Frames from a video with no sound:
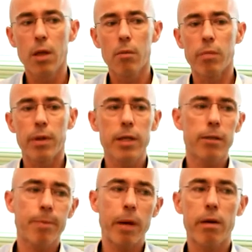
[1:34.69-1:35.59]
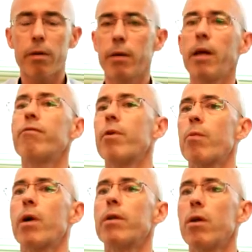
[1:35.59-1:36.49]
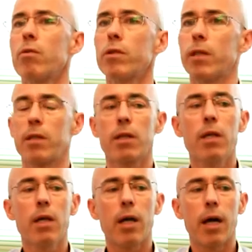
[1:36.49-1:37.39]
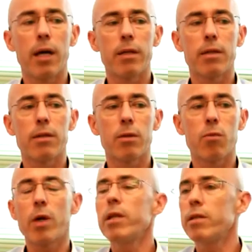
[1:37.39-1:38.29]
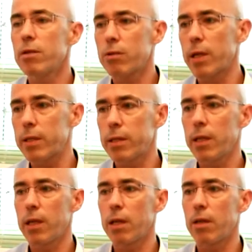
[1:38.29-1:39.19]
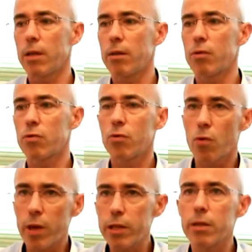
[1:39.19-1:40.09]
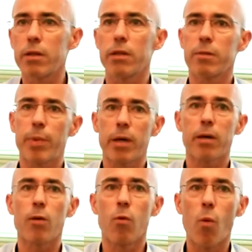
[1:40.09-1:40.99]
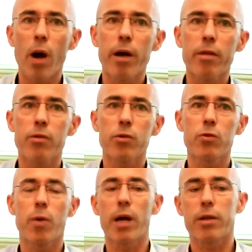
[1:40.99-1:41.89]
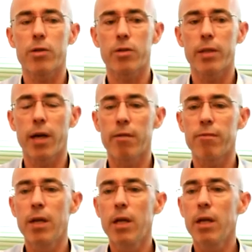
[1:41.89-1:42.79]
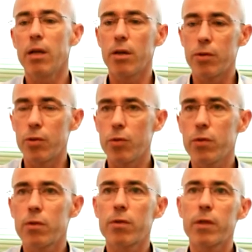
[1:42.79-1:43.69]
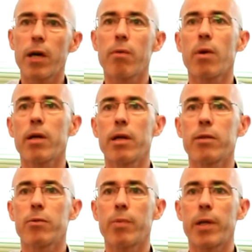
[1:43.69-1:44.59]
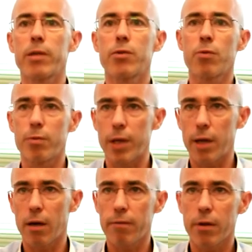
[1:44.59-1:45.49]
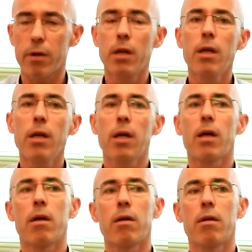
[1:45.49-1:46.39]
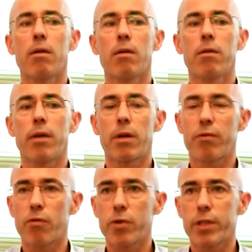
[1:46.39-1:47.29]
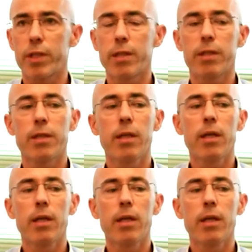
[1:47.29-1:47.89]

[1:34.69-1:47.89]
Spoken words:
But this parallel, everyone knows it. And what is interesting to question this parallel, why those two actors have used Taiwan as a place to recover their forces,